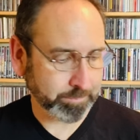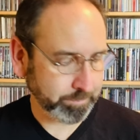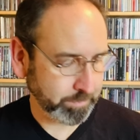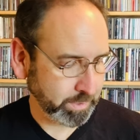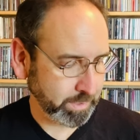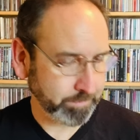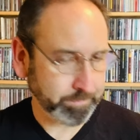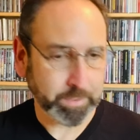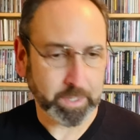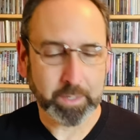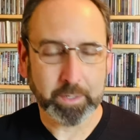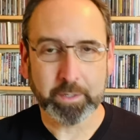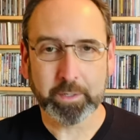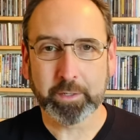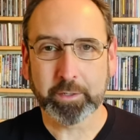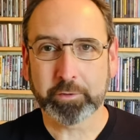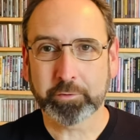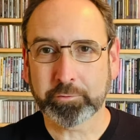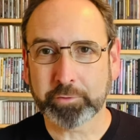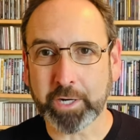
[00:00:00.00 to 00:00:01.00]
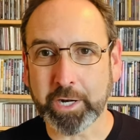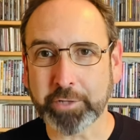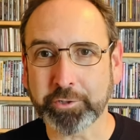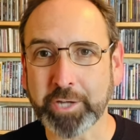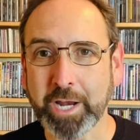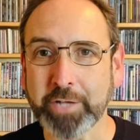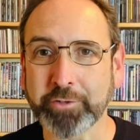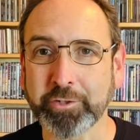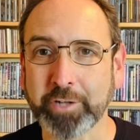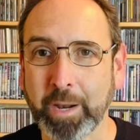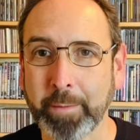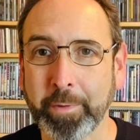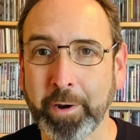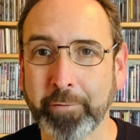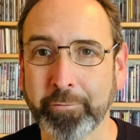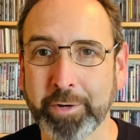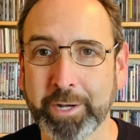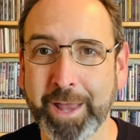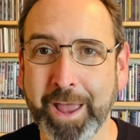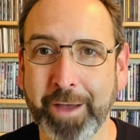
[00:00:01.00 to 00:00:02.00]
But try to change it up
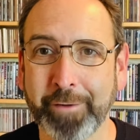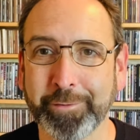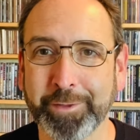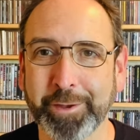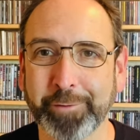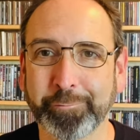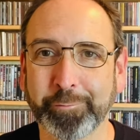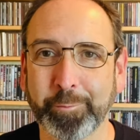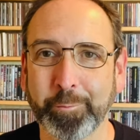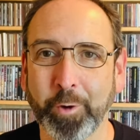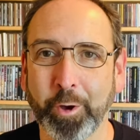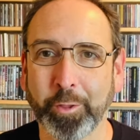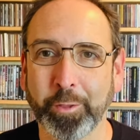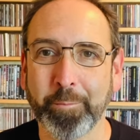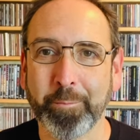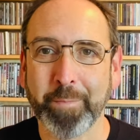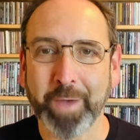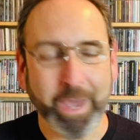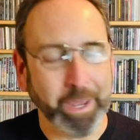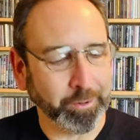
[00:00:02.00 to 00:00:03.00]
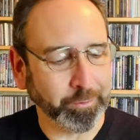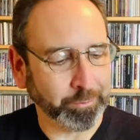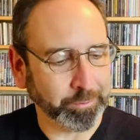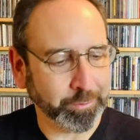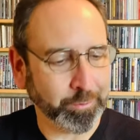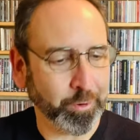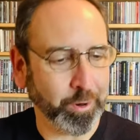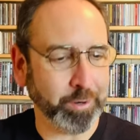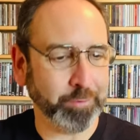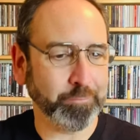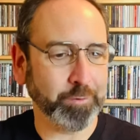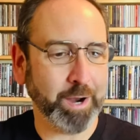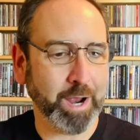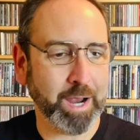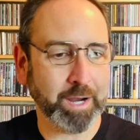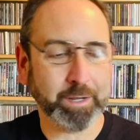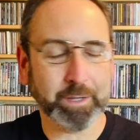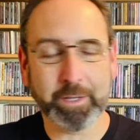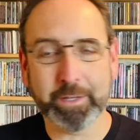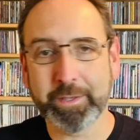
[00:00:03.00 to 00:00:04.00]
every now and then from all the metal and hard
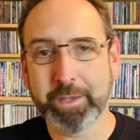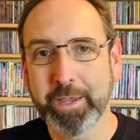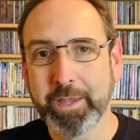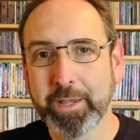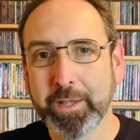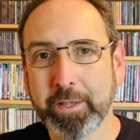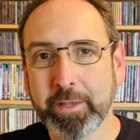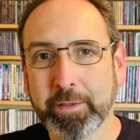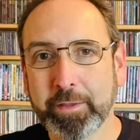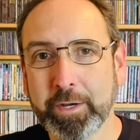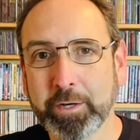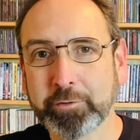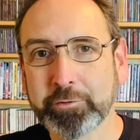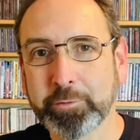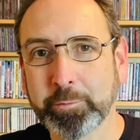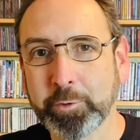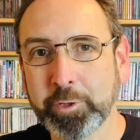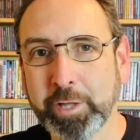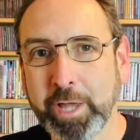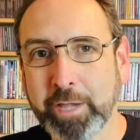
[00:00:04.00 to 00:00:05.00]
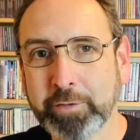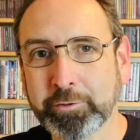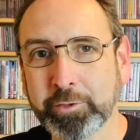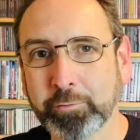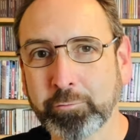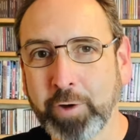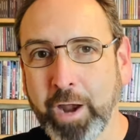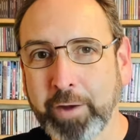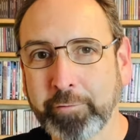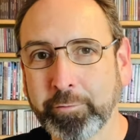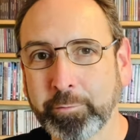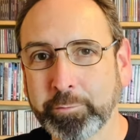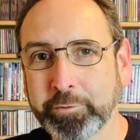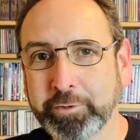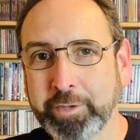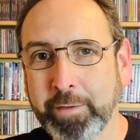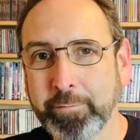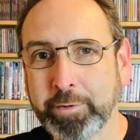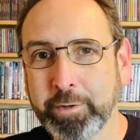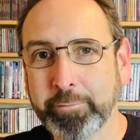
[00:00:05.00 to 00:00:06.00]
rock. And here's some classic rock from
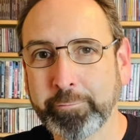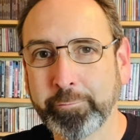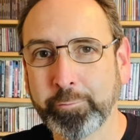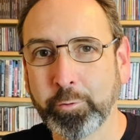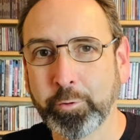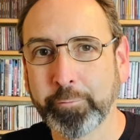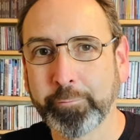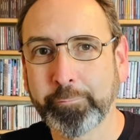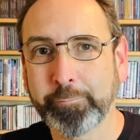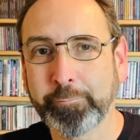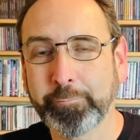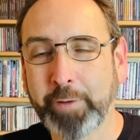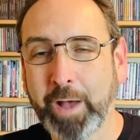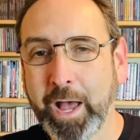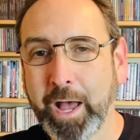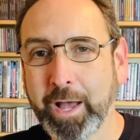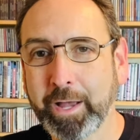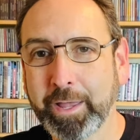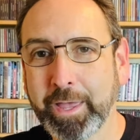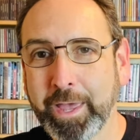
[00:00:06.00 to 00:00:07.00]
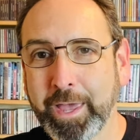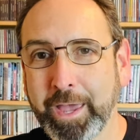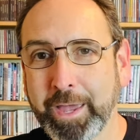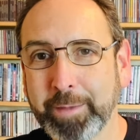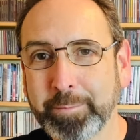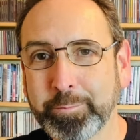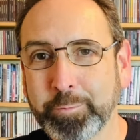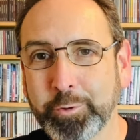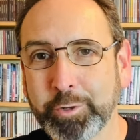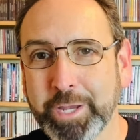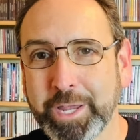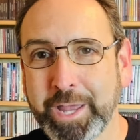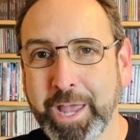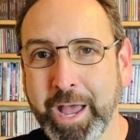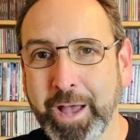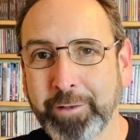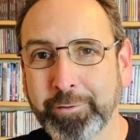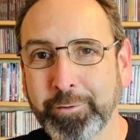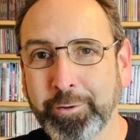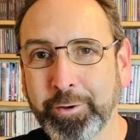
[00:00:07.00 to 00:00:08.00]
74 Foghat, Boogie
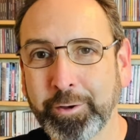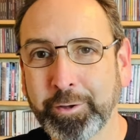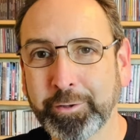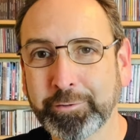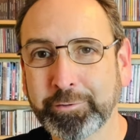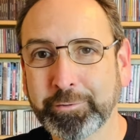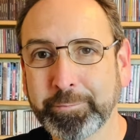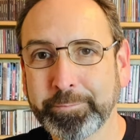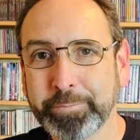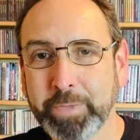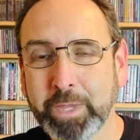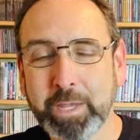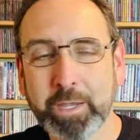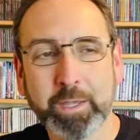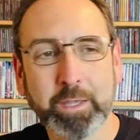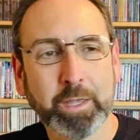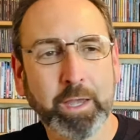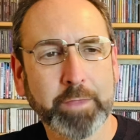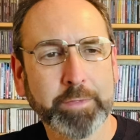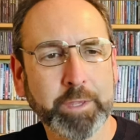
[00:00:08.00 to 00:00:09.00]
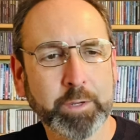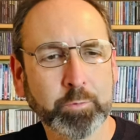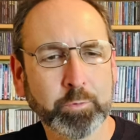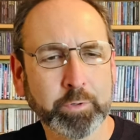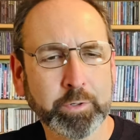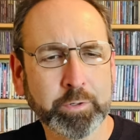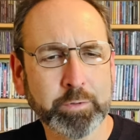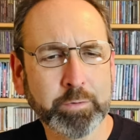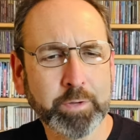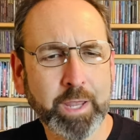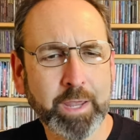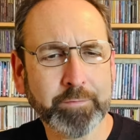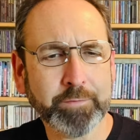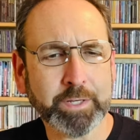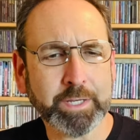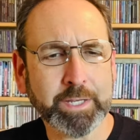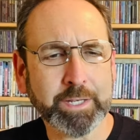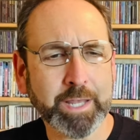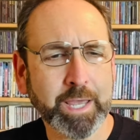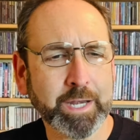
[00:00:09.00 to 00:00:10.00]
Outlaws. I think we're in New Haven,
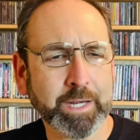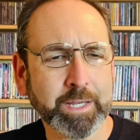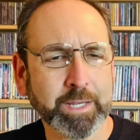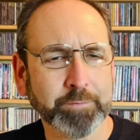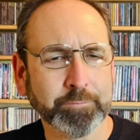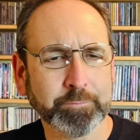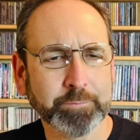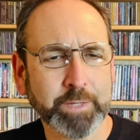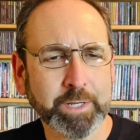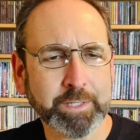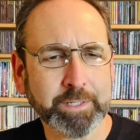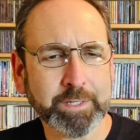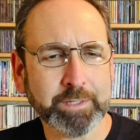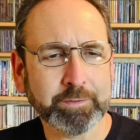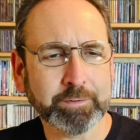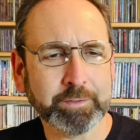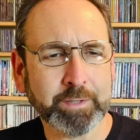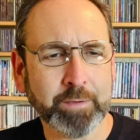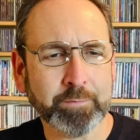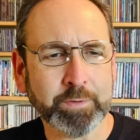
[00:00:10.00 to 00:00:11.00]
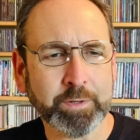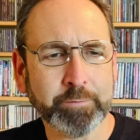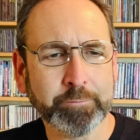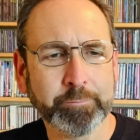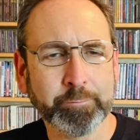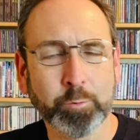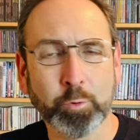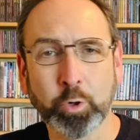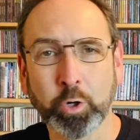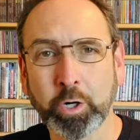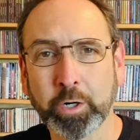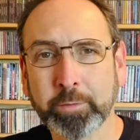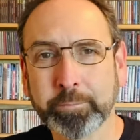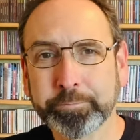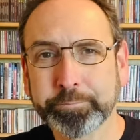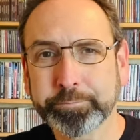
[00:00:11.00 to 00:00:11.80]
Connecticut, 1974.